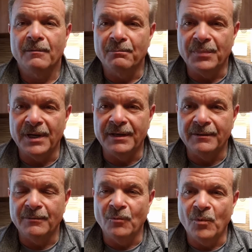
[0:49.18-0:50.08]

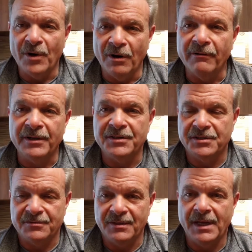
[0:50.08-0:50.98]
But when our
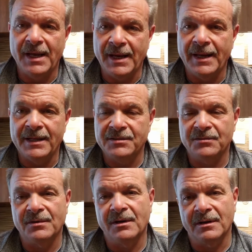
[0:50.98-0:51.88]
industry can't answer
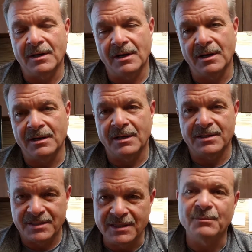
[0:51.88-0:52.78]
a
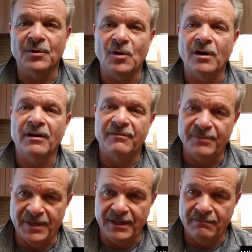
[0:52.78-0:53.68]
simple
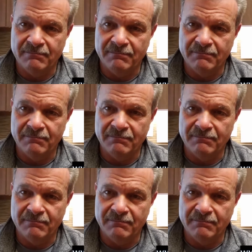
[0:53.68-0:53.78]
RFP,